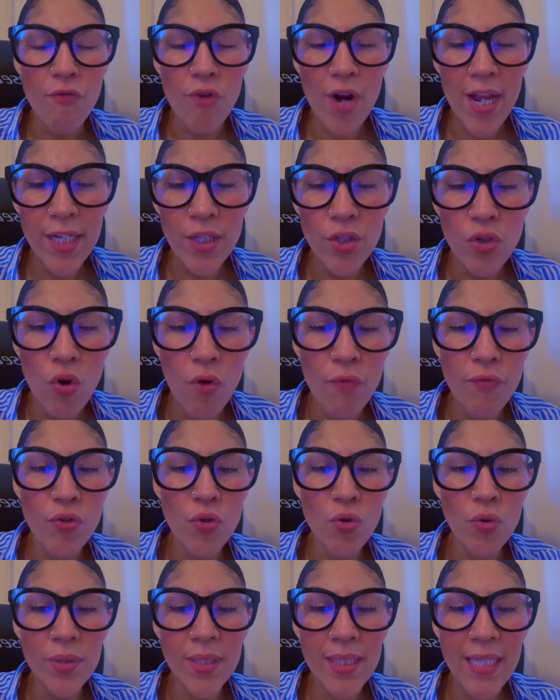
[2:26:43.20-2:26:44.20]
A friend
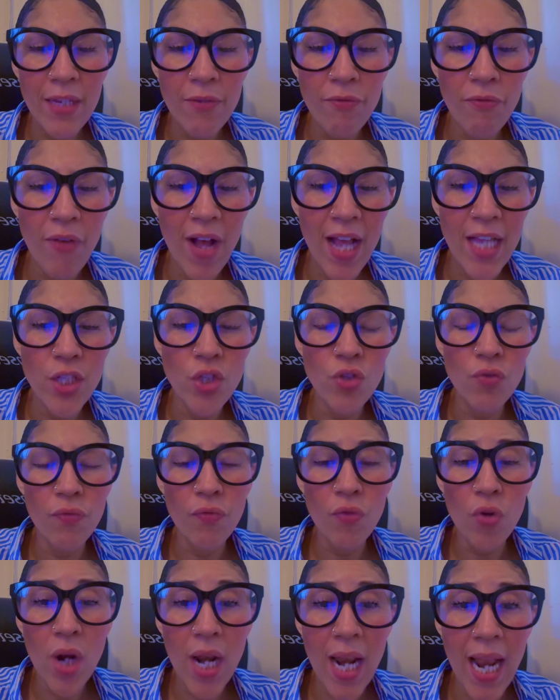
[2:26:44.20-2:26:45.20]
of yours invites
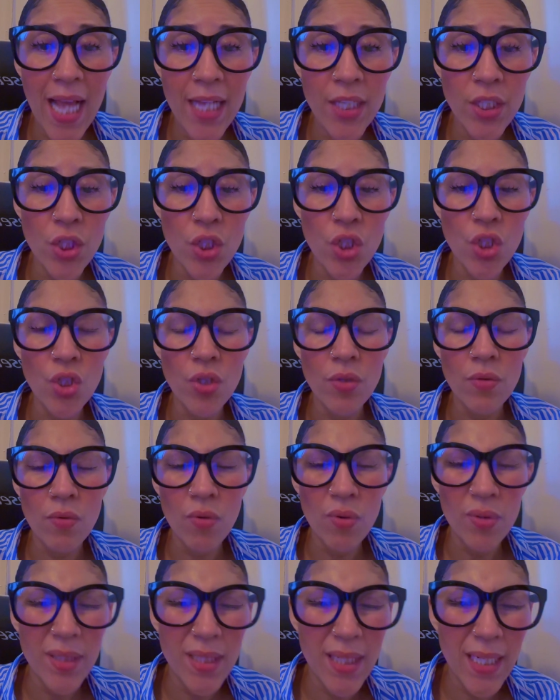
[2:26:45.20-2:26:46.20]
you for lunch
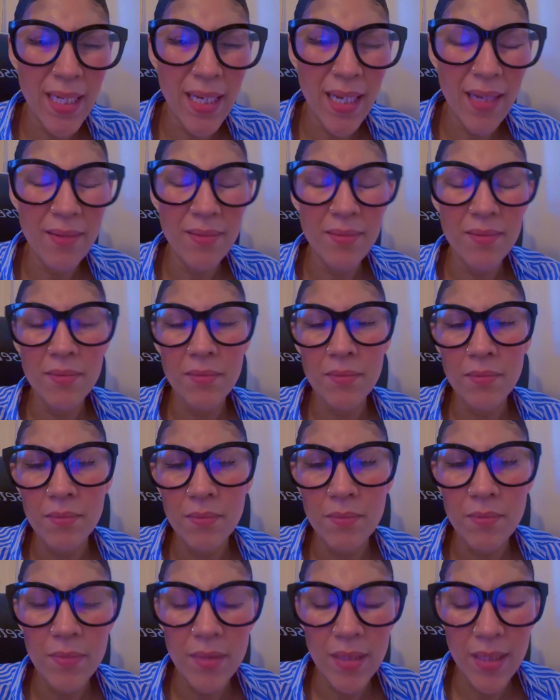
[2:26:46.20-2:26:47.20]
or dinner.
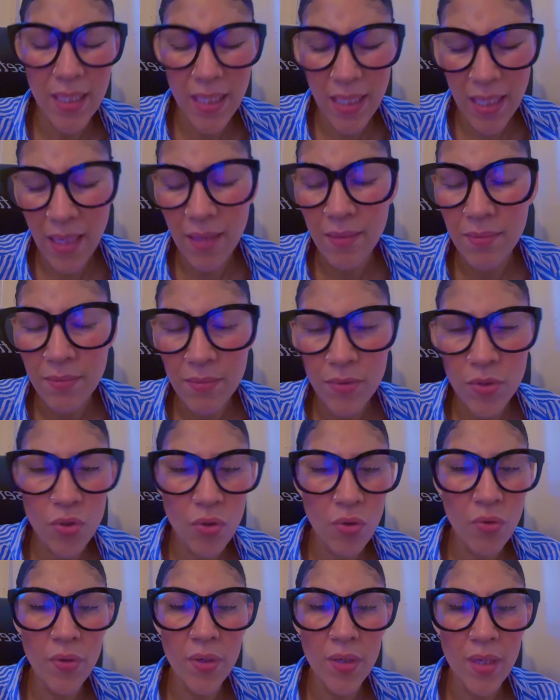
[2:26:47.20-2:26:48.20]
Dinner,
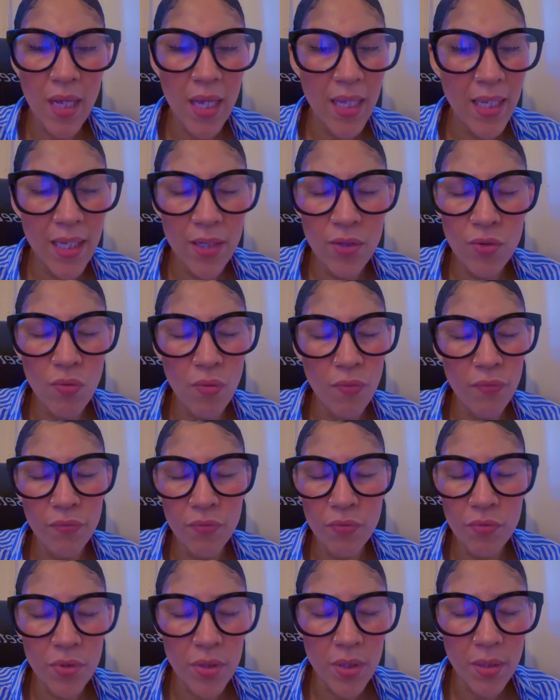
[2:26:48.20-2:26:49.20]
sorry, I get
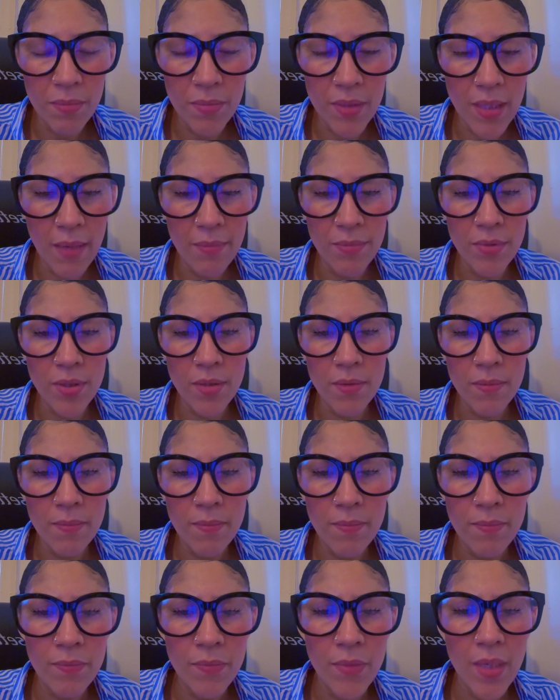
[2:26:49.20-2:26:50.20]
confused sometimes.
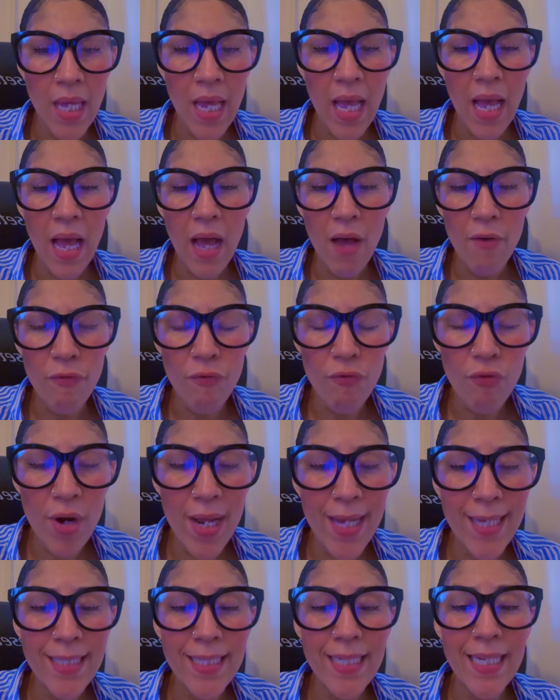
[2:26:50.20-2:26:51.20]
A
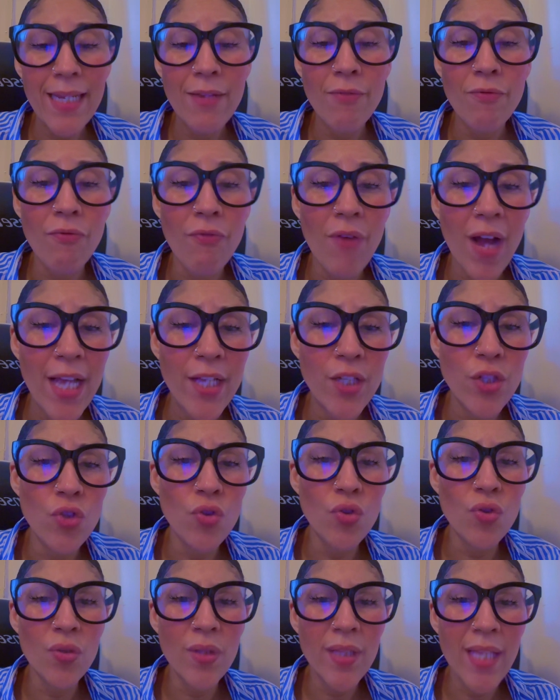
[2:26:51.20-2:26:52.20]
friend
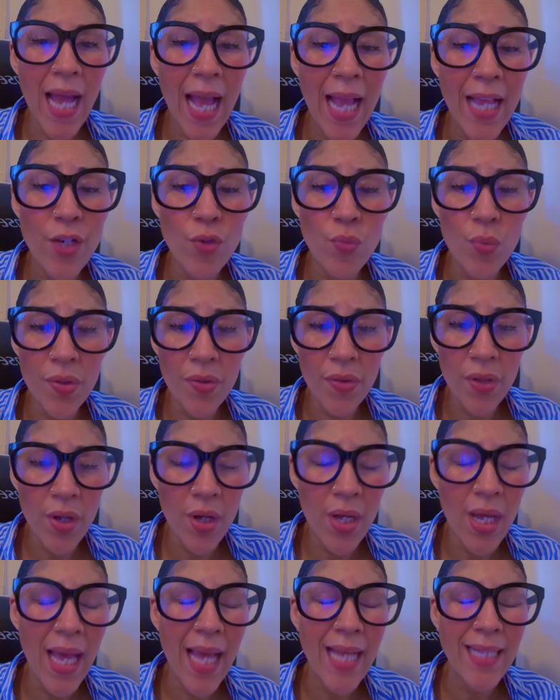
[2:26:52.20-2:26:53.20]
invites you to dine with
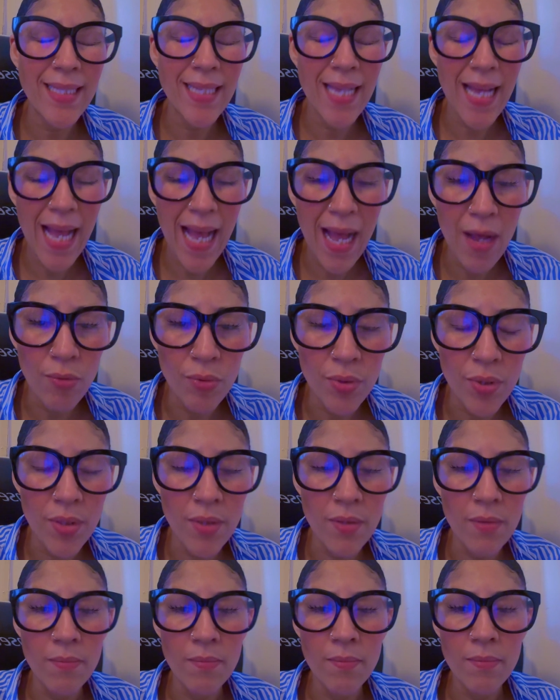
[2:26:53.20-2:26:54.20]
her at her
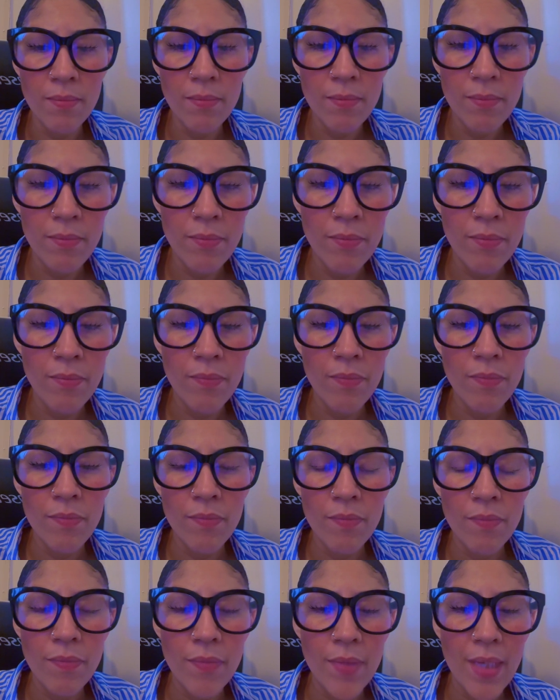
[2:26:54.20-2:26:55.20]
house,
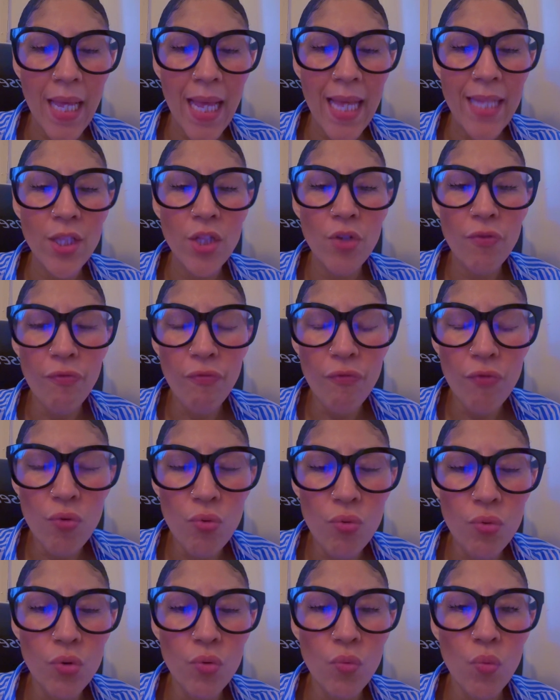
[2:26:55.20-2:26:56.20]
and the
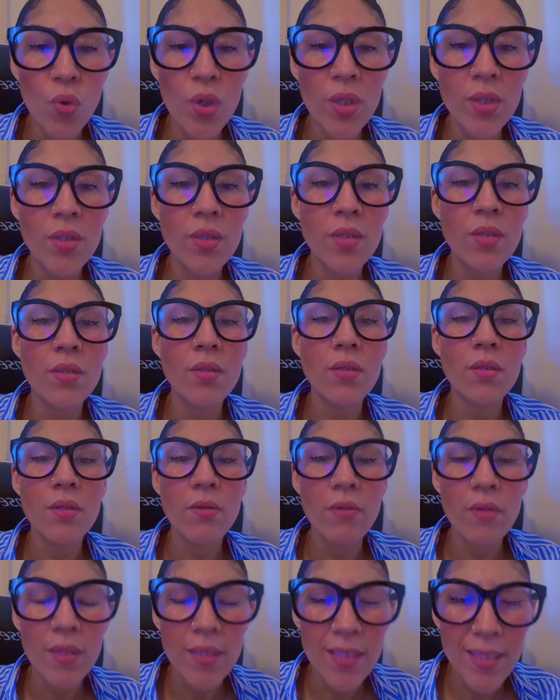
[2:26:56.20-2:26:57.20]
food was
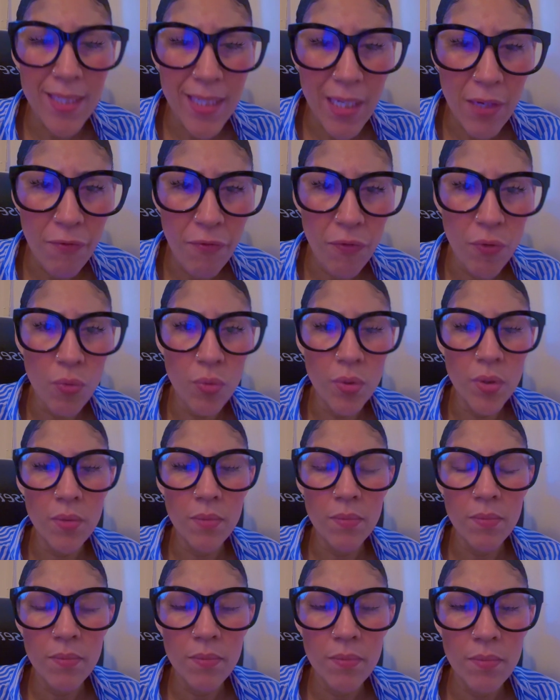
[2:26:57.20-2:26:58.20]

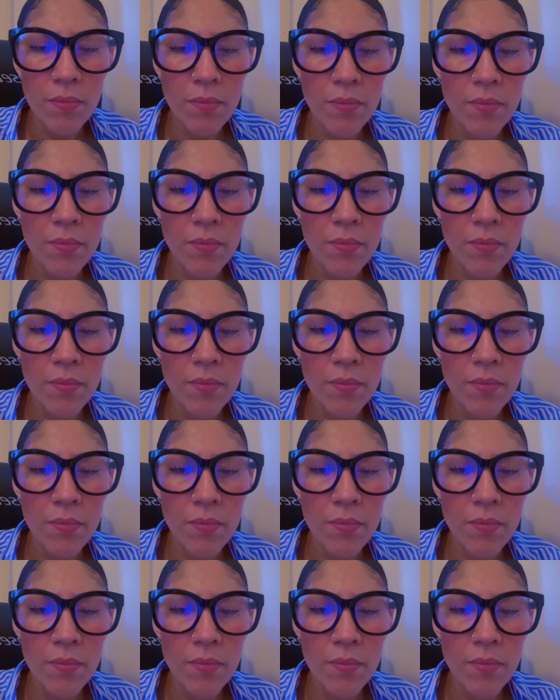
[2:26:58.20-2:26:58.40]
seafood.